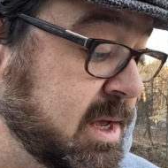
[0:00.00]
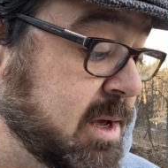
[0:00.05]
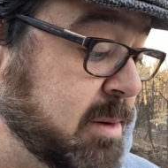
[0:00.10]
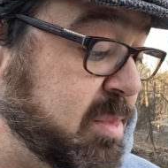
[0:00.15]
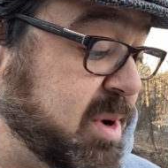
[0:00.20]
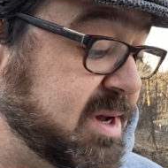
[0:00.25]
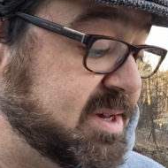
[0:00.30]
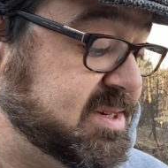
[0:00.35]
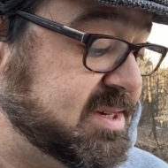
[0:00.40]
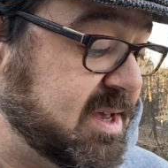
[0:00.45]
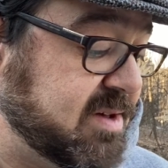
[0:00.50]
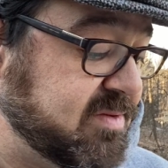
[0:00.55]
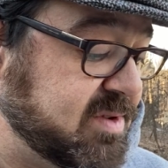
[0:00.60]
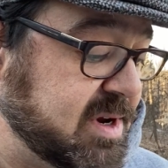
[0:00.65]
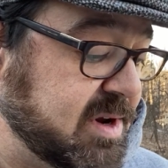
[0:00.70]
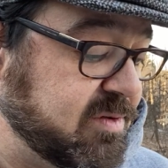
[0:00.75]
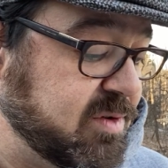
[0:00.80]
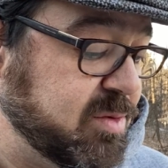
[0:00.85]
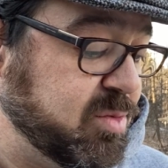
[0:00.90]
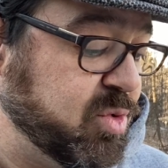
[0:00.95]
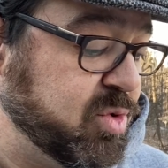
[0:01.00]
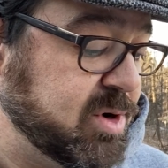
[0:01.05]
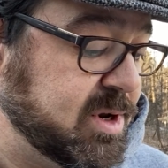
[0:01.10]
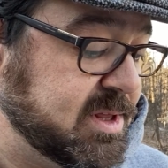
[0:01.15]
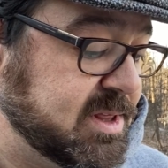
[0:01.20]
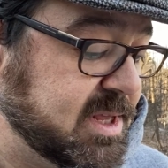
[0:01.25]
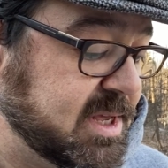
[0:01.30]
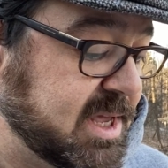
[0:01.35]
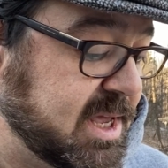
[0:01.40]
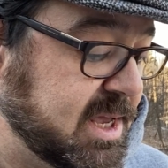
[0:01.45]
By 7 every
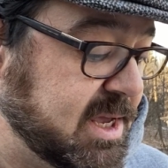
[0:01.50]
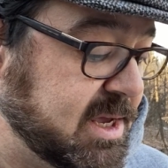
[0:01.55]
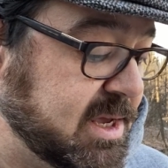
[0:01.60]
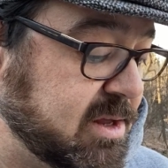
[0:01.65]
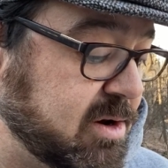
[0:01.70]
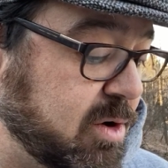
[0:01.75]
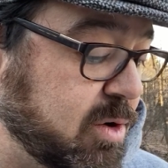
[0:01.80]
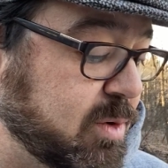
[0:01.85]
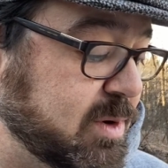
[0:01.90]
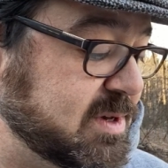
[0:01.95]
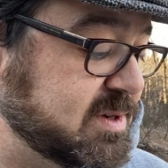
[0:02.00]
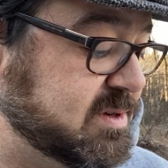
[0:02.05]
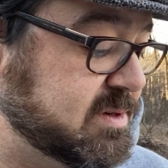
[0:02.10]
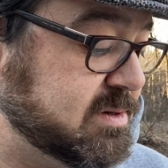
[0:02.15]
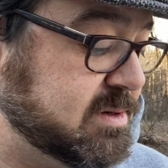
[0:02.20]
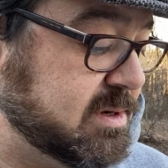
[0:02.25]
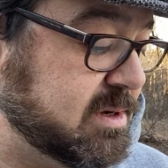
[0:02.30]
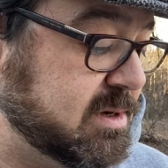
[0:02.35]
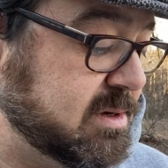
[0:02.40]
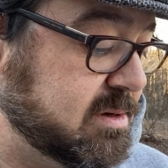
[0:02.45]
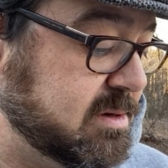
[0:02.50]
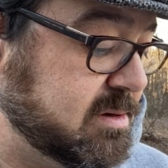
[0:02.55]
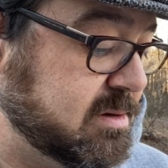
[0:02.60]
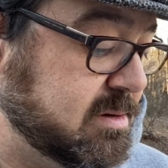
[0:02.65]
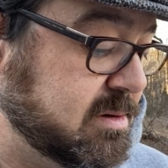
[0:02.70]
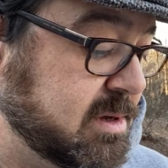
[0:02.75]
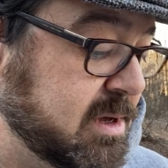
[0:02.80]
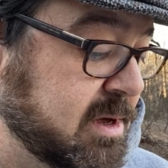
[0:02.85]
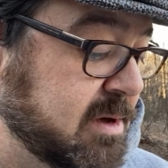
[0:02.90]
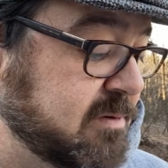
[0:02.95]
morning, the king had always
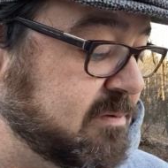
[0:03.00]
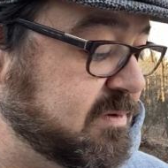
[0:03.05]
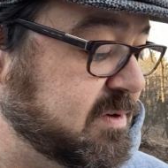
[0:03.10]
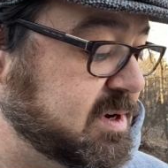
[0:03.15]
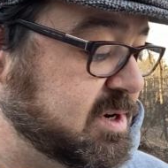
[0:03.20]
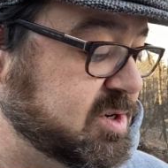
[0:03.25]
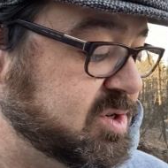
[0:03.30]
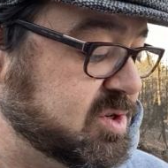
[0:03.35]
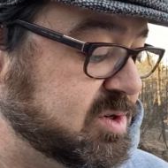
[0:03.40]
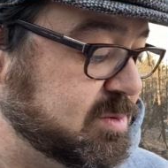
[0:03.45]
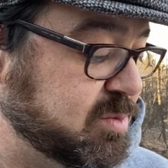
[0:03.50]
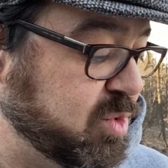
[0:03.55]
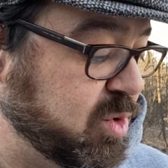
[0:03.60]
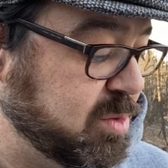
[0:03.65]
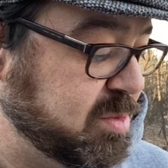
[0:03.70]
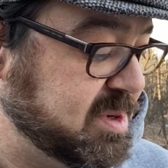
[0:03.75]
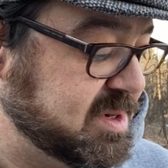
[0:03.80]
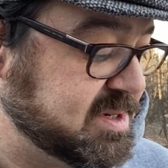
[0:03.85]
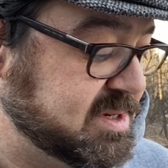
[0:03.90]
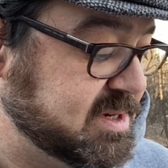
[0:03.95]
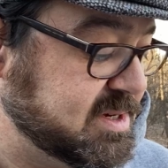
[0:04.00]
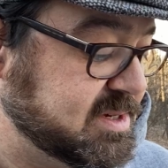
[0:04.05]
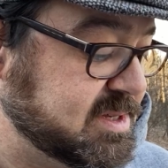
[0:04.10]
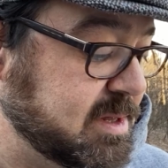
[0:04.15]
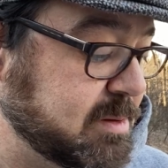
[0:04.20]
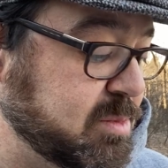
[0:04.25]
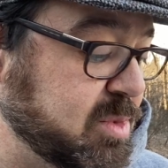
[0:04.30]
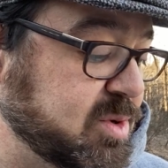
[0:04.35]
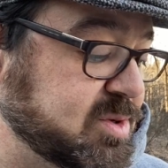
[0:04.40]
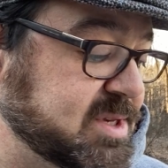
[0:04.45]
finished more business
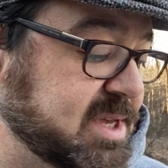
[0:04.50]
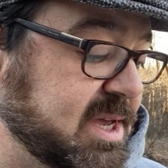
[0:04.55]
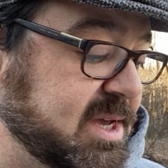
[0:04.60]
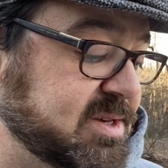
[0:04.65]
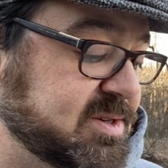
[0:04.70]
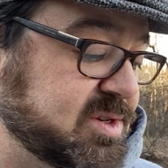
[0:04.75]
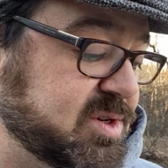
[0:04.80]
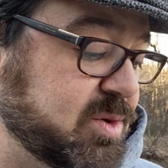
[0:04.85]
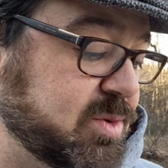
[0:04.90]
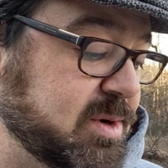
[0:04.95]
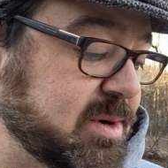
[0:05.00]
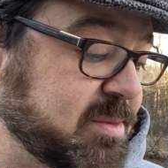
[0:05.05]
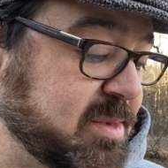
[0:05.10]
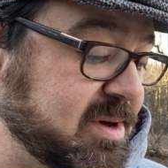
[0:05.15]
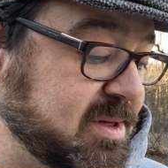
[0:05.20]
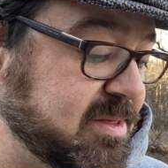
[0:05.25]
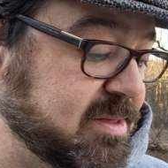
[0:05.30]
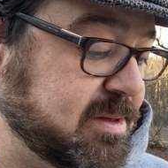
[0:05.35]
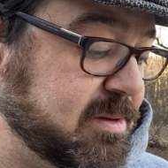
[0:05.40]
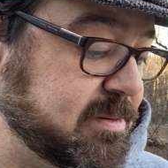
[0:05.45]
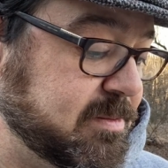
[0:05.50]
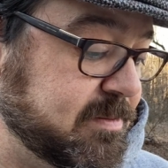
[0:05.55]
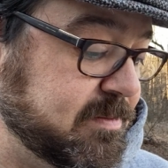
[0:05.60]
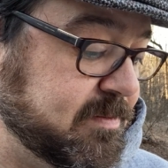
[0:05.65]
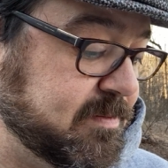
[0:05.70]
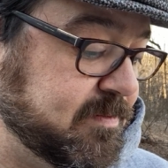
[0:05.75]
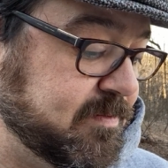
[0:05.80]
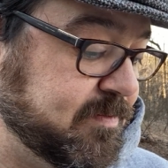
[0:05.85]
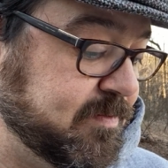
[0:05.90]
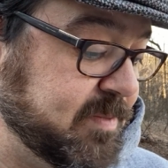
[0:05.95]
than most kings do in a month.
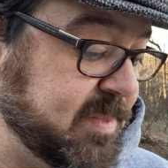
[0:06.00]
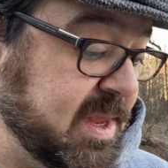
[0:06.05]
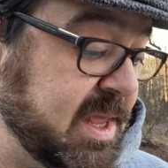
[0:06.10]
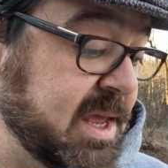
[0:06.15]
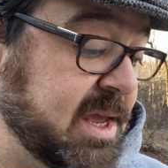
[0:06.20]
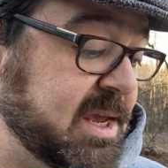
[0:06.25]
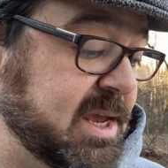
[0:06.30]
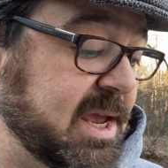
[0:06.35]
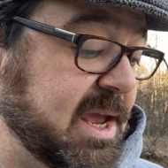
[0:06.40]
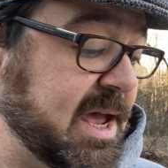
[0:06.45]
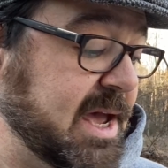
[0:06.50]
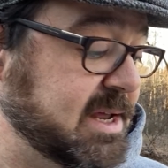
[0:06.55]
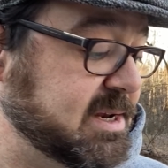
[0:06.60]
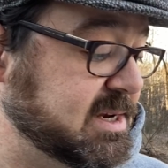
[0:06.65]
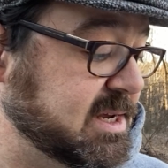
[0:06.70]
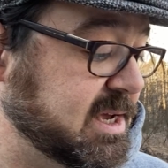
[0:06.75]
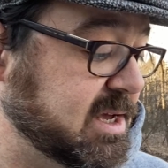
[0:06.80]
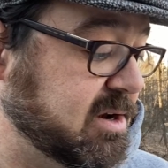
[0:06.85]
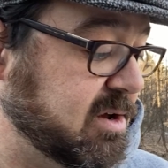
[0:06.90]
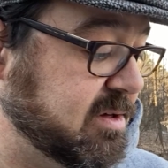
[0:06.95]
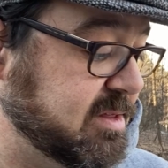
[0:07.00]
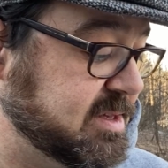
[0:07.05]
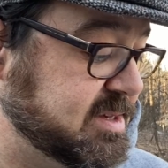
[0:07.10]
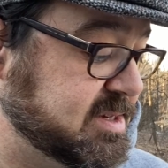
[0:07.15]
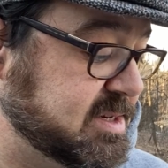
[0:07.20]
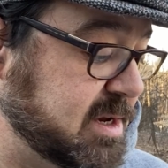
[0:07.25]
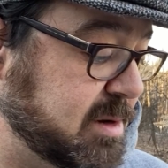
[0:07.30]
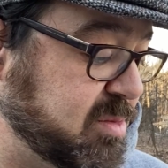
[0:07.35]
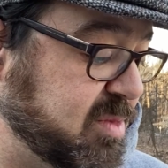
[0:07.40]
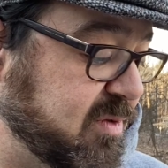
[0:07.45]
He had to get all this
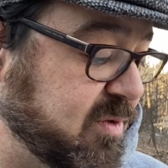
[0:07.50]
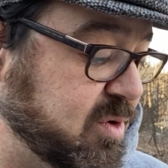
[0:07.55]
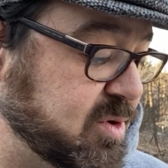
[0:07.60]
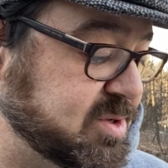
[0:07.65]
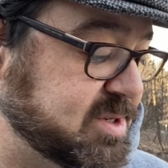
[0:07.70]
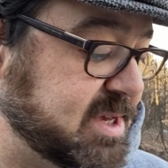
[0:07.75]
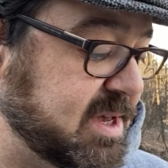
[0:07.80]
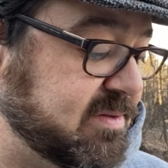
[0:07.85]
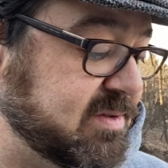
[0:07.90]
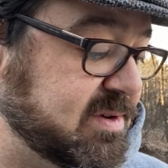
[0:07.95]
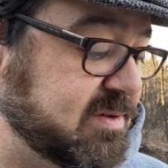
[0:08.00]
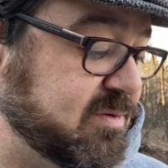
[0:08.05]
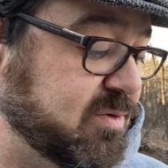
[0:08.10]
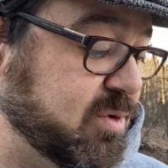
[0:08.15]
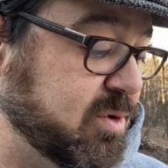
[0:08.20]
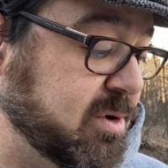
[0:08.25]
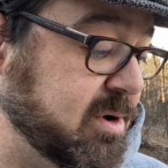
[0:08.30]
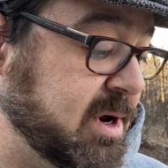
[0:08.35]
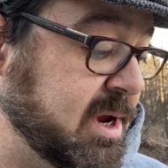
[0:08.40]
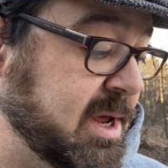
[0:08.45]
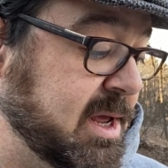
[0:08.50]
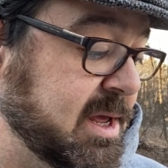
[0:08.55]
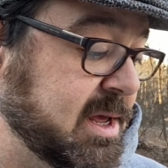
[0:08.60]
done before 7, for